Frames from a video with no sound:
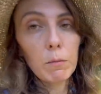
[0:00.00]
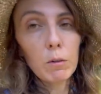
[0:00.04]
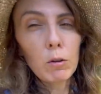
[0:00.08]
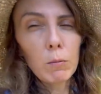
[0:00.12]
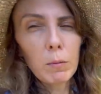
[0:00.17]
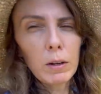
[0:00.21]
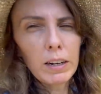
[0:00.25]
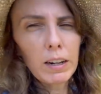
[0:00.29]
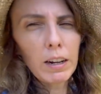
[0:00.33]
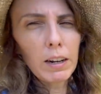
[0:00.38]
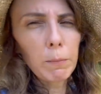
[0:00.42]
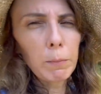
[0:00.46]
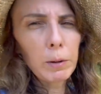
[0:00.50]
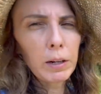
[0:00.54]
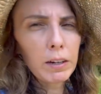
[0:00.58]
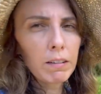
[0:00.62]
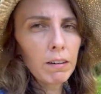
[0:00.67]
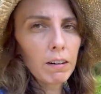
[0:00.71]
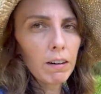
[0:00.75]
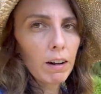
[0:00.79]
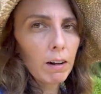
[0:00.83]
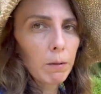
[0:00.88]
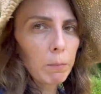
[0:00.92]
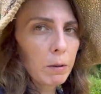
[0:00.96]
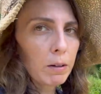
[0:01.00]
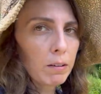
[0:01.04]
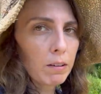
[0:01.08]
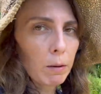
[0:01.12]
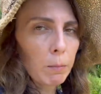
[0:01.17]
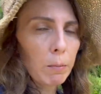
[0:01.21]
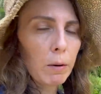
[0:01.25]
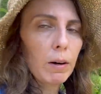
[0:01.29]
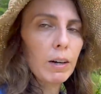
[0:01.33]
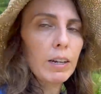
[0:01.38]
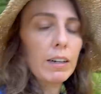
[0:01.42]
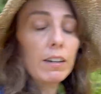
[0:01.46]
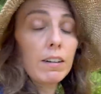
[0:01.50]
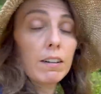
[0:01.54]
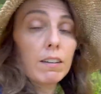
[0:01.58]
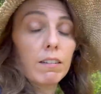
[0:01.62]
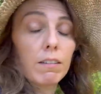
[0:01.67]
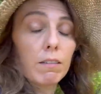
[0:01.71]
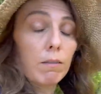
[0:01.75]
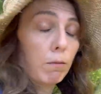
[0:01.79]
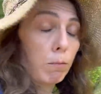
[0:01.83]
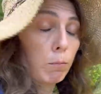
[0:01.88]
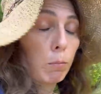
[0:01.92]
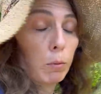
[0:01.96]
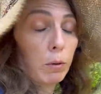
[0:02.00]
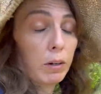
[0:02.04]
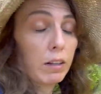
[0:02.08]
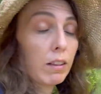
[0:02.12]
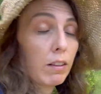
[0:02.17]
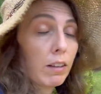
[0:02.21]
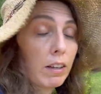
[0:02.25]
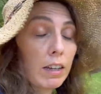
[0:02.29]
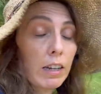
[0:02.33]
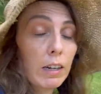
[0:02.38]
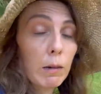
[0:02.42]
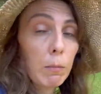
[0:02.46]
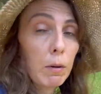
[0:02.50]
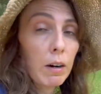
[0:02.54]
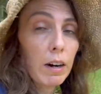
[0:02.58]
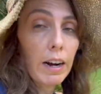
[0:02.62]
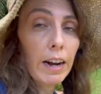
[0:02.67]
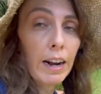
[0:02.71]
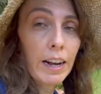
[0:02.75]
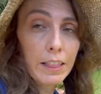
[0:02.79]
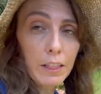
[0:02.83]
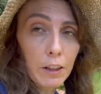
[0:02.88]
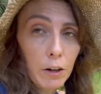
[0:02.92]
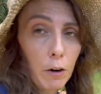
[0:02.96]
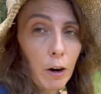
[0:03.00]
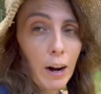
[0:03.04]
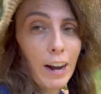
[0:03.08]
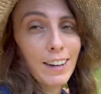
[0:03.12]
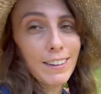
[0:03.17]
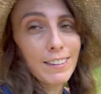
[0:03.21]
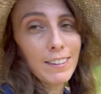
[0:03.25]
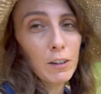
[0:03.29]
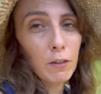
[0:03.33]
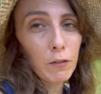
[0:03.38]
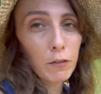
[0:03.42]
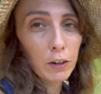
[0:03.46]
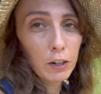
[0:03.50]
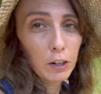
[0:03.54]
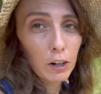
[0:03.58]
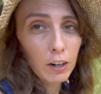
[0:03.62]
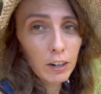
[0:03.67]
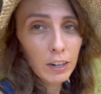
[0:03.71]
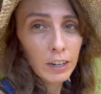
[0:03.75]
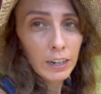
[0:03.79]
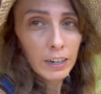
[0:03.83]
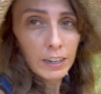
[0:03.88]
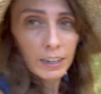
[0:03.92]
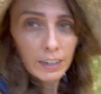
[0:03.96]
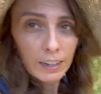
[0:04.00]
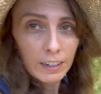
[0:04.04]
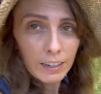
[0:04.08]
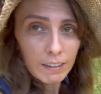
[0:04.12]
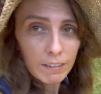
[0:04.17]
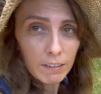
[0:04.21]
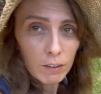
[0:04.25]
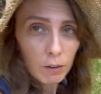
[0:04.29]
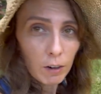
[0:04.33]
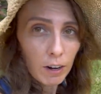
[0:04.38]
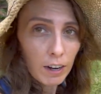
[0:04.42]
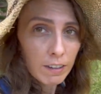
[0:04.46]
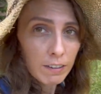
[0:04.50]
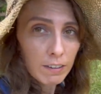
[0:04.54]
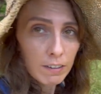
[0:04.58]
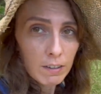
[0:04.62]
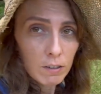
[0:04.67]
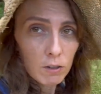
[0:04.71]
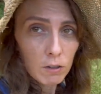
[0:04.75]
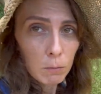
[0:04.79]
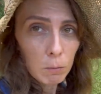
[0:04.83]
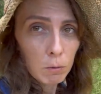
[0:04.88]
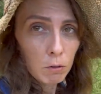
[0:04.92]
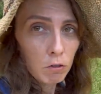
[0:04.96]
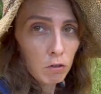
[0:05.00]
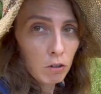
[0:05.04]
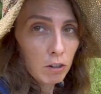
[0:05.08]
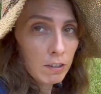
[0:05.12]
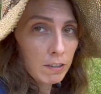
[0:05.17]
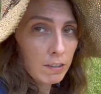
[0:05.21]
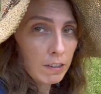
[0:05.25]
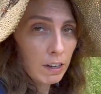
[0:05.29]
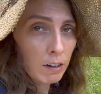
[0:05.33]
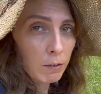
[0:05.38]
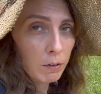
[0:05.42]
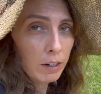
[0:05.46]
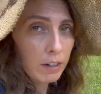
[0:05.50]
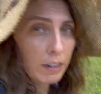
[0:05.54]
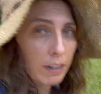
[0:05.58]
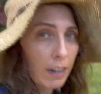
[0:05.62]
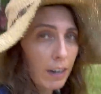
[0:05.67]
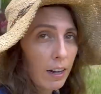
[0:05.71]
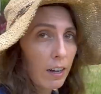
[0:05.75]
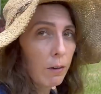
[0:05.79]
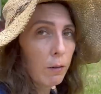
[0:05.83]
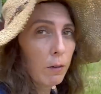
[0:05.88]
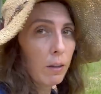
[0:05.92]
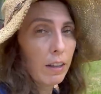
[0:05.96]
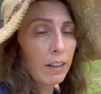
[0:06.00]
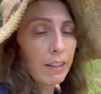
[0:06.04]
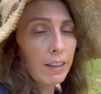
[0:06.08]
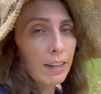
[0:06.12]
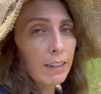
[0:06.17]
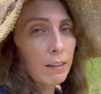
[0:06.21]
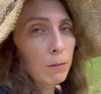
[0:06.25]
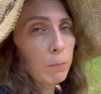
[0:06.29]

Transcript: you may not have picked it up because I probably didn't point the camera at the grass in the front yard, is the grass is super stressed out right now. And that's